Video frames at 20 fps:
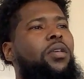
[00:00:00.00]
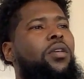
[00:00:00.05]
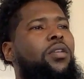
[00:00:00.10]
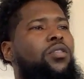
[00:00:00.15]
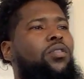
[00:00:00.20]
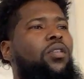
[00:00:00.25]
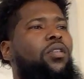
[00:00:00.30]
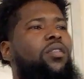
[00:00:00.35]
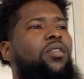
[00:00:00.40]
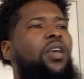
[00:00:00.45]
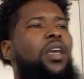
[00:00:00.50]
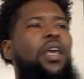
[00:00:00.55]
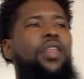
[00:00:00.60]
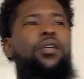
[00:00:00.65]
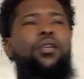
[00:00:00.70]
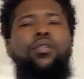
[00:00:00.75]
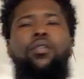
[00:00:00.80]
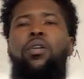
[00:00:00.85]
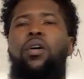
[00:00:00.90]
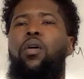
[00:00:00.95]
So either
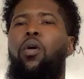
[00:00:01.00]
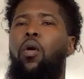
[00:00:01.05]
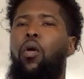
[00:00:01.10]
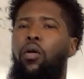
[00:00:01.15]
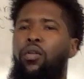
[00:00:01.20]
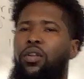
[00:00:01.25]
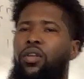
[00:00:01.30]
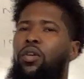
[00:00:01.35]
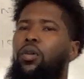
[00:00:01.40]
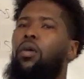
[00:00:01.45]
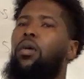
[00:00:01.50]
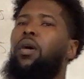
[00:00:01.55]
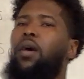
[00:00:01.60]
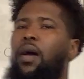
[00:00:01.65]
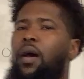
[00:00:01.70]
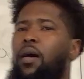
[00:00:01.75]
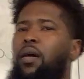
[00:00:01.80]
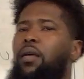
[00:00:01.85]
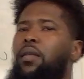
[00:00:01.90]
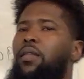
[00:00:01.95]
you can hold the yoke
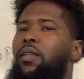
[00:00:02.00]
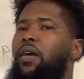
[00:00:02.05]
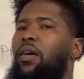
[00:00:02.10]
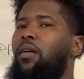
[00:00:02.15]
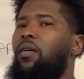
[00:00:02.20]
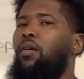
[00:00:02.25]
there,